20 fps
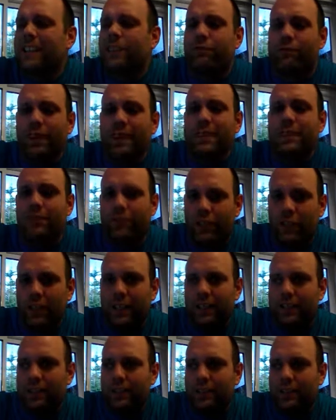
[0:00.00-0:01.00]
in its rate of
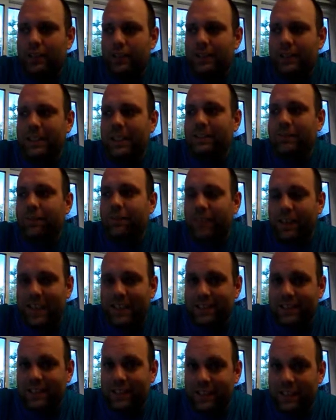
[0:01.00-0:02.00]
change, so it's getting
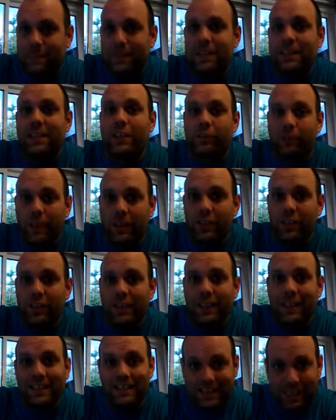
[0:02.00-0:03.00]
flatter. That means the
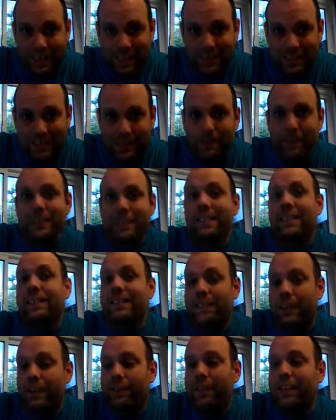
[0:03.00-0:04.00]
gradient gets less, that means the
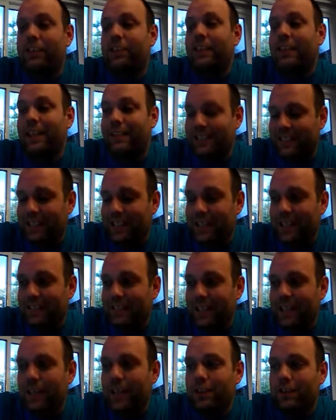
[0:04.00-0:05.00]
acceleration gets
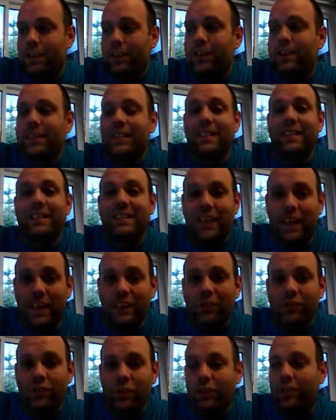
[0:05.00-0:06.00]
less. So you can see a
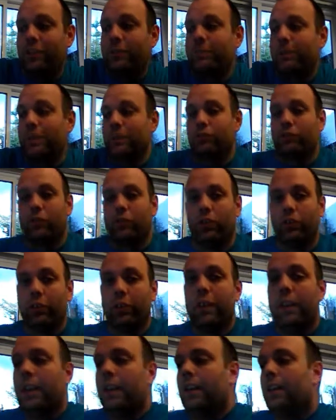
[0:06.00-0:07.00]
tangent that's been
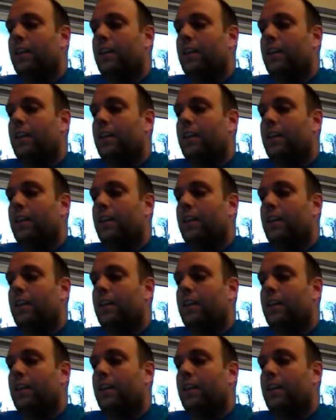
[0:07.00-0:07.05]
drawn.